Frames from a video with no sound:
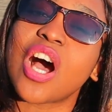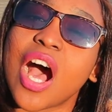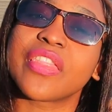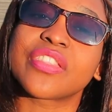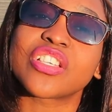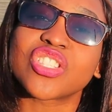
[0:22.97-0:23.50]

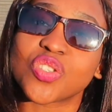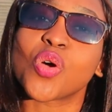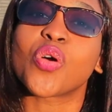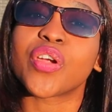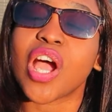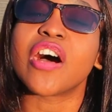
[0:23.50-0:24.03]
on the
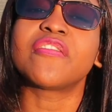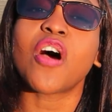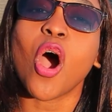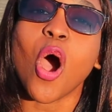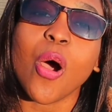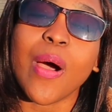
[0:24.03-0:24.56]
story of
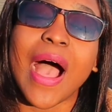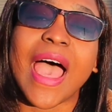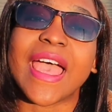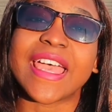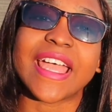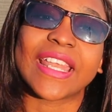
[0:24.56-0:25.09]
how
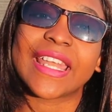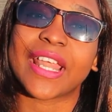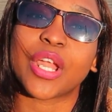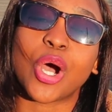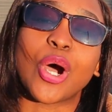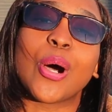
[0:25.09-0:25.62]
I
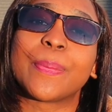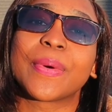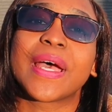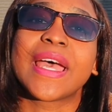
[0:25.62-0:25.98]
ended up